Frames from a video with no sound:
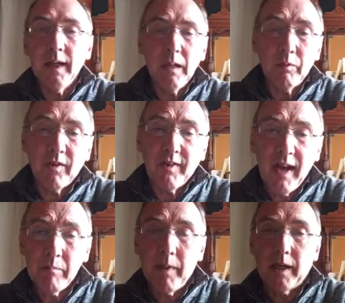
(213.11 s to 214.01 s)
He was a
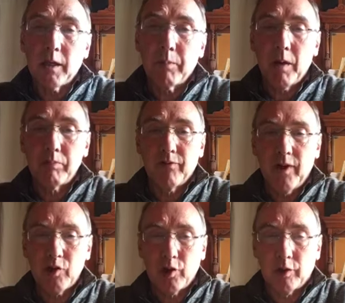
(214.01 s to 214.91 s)
tent maker by
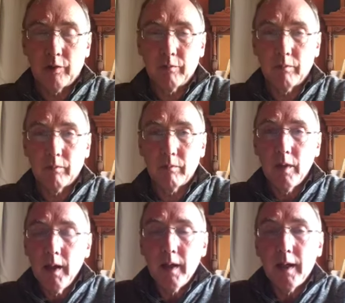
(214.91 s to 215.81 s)
profession.
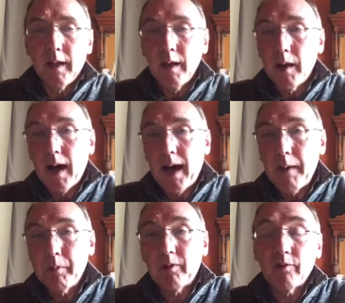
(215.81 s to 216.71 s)

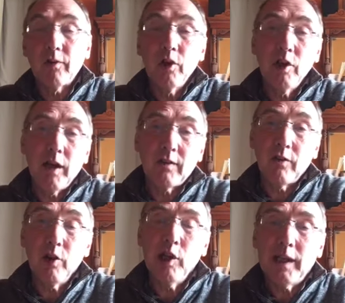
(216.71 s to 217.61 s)
But at an, at
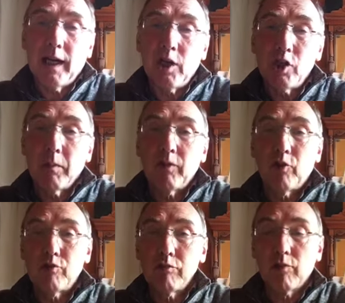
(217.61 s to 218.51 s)
an early age, he went
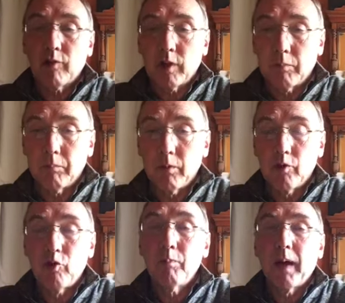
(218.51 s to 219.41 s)
to Jerusalem
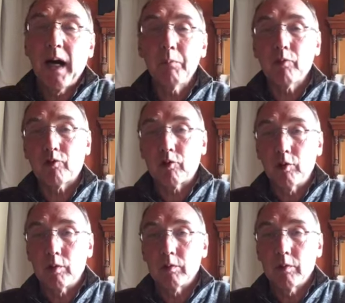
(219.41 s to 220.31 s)
to Bible
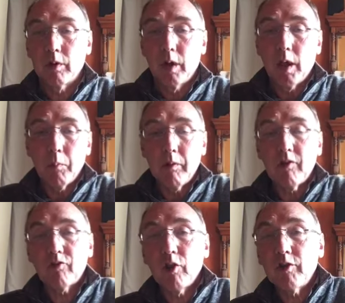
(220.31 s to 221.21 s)
school, where he
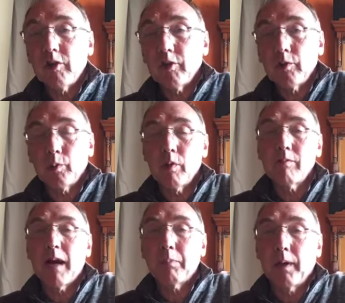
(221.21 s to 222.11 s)
studied under a
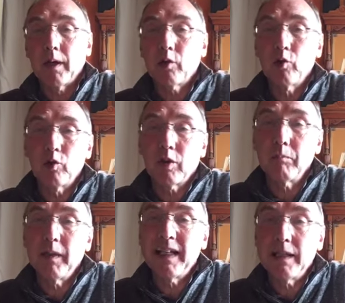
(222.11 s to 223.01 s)
rabbi called
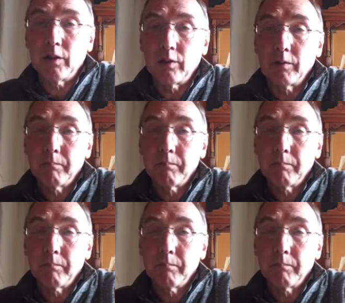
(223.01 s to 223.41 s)
Gamaliel.